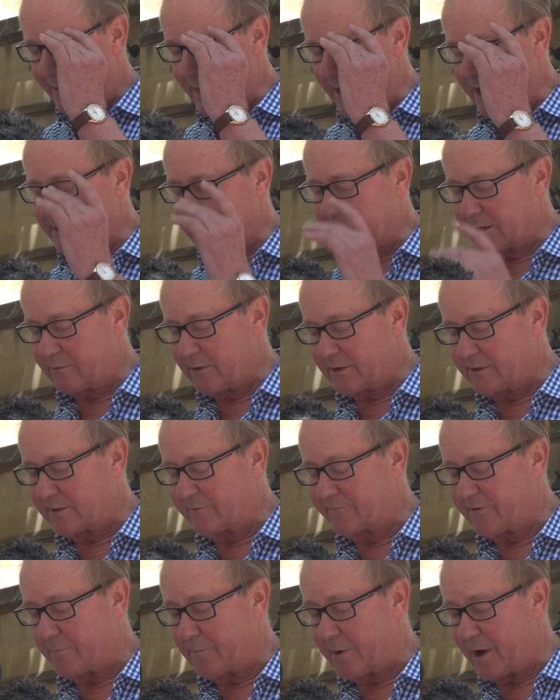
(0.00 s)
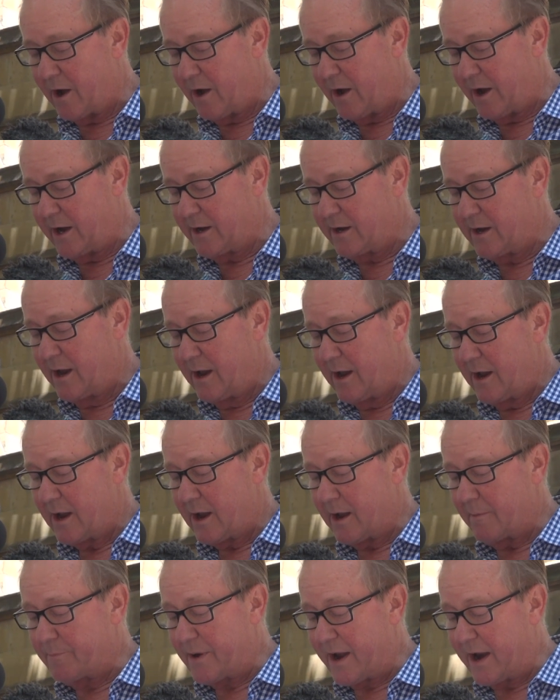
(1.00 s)
Thanks to Christopher Pyne,
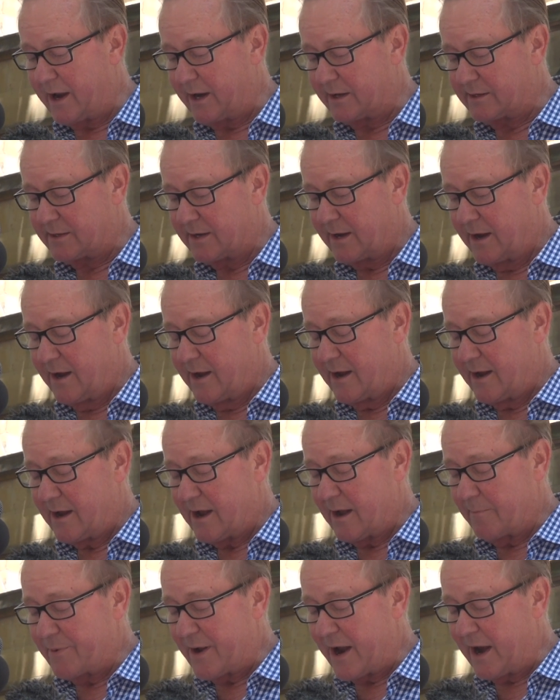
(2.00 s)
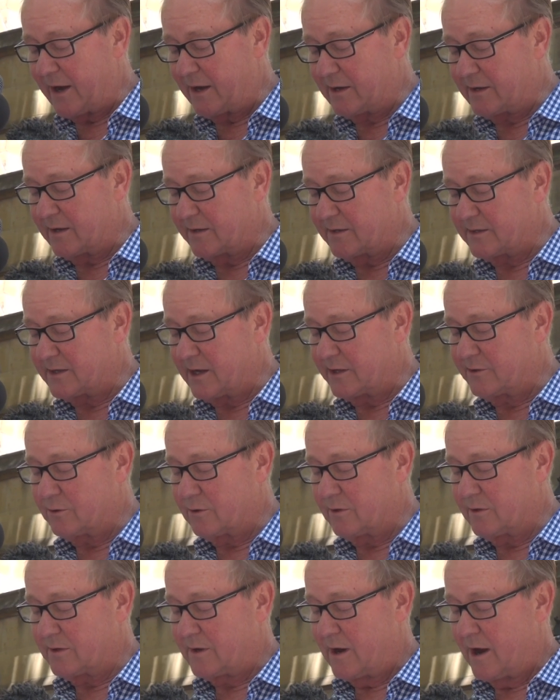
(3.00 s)
a panicked
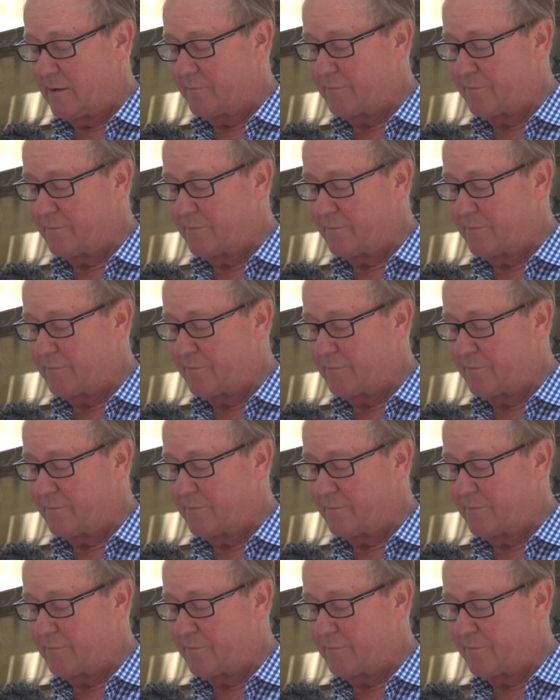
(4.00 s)
constituent,